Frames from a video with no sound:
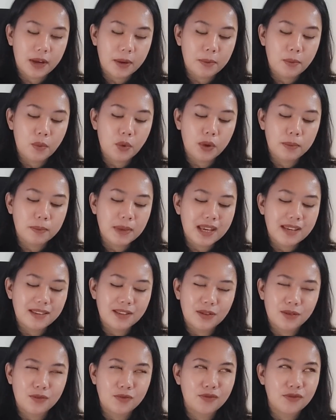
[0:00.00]
Find what
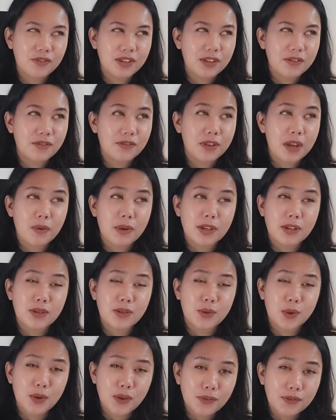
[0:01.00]
makes you feel very
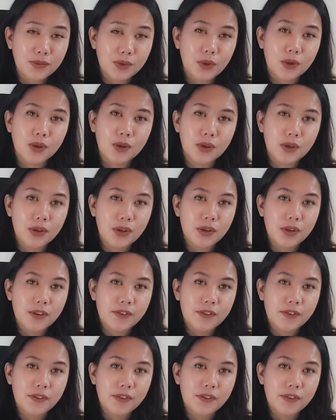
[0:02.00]
joyful.